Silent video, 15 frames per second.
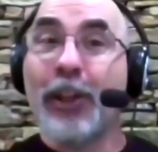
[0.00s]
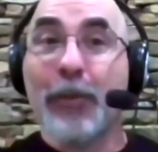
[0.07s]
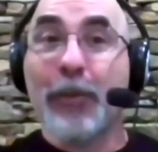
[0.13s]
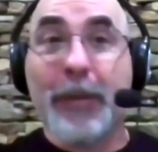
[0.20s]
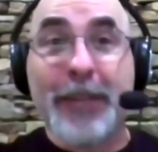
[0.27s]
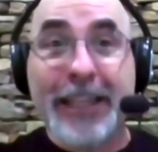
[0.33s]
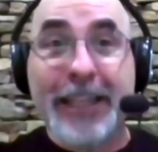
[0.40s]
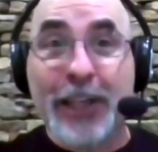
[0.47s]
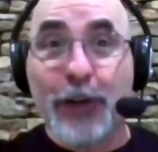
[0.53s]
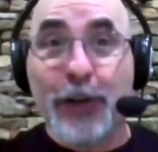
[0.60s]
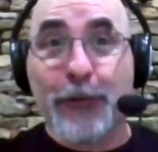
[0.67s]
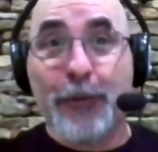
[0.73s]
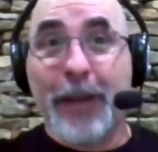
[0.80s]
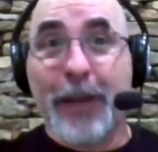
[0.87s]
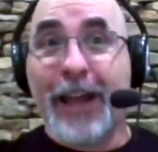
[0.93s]
maybe a year
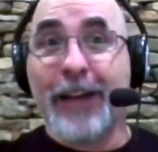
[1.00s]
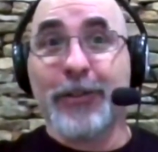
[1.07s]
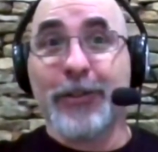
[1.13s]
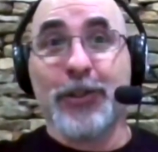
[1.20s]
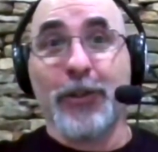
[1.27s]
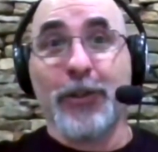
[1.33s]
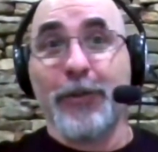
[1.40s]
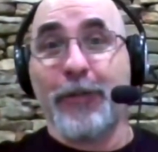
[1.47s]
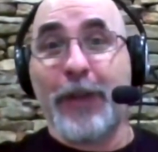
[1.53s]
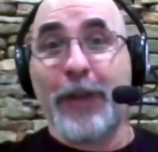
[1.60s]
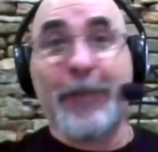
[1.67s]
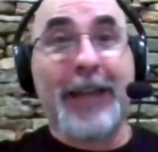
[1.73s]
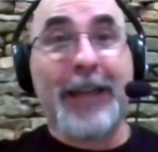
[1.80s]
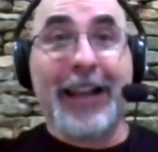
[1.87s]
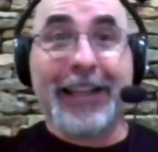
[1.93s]
from now. So if
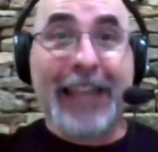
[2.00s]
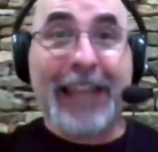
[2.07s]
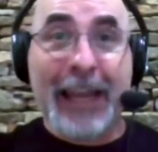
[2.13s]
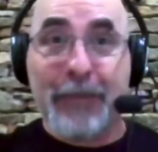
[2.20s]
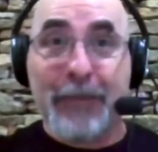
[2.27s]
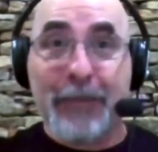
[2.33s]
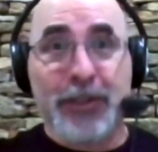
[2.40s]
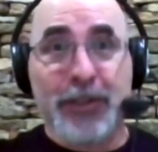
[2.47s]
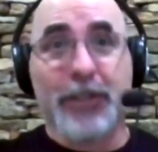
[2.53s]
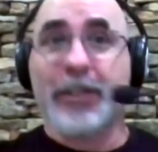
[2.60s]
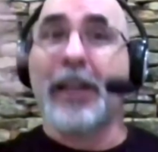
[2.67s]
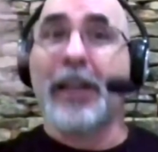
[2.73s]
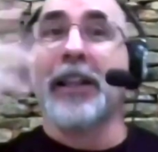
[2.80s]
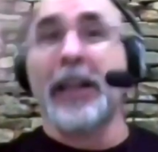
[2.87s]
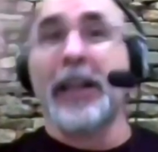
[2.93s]
I'm not on campus, they'll
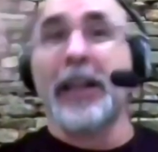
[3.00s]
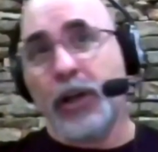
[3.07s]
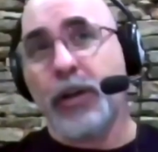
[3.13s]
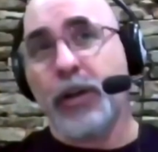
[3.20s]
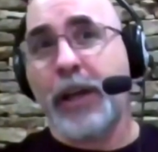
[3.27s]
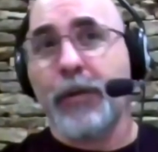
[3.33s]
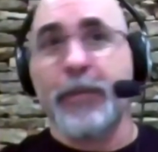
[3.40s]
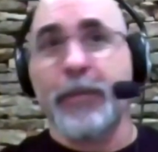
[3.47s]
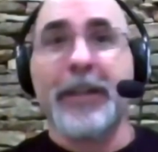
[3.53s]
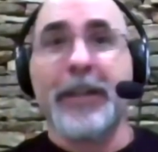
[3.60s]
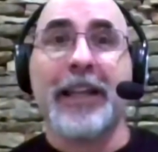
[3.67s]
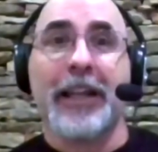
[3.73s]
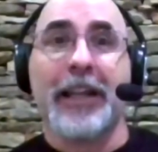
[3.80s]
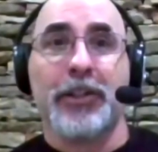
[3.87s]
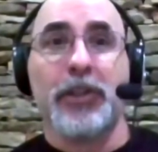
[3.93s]
say like, "Okay, we're
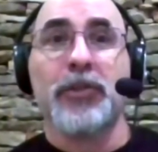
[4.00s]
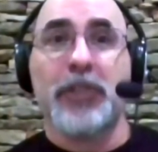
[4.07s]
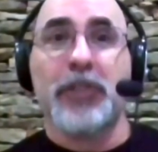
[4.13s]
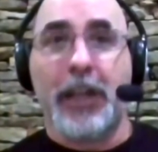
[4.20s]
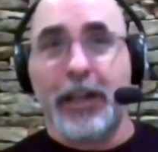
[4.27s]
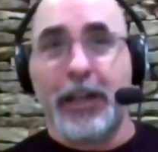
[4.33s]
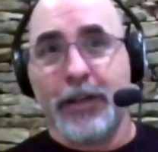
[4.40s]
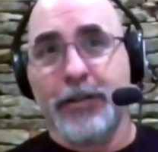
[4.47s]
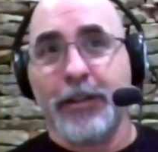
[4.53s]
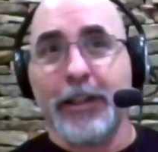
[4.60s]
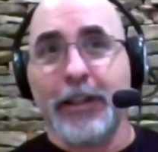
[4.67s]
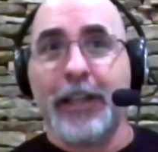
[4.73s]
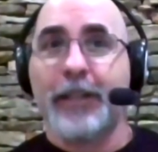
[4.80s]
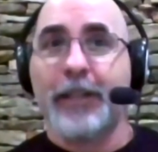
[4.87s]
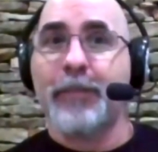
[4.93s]
meeting on Tuesday. Here's the
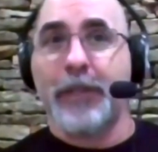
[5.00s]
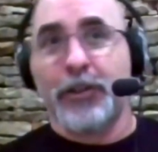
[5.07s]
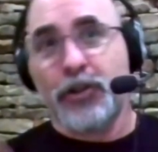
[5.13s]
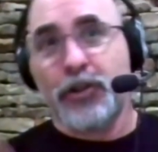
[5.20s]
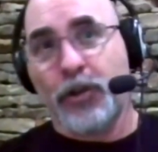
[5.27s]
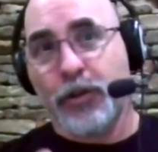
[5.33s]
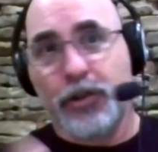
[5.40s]
link." Like, you'll no have to